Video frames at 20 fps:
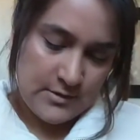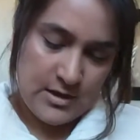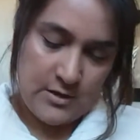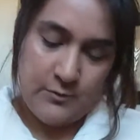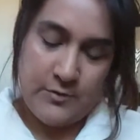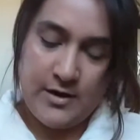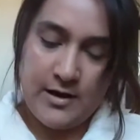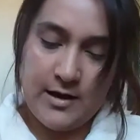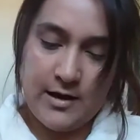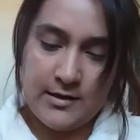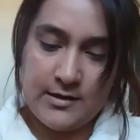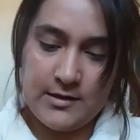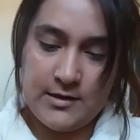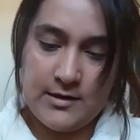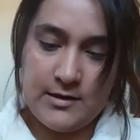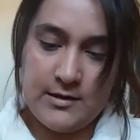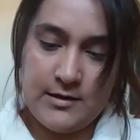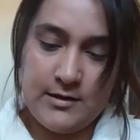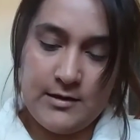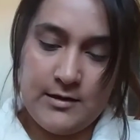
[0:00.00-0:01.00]
Then we got
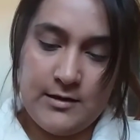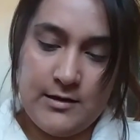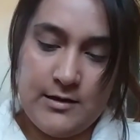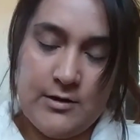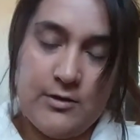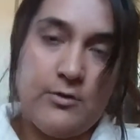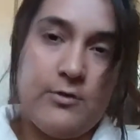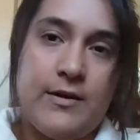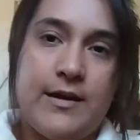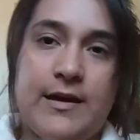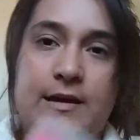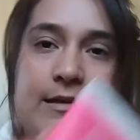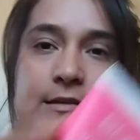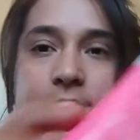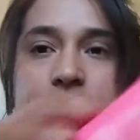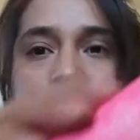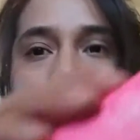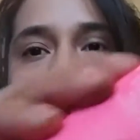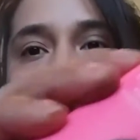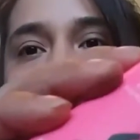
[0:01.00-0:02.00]
the
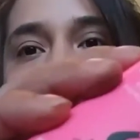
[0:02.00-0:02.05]
EOS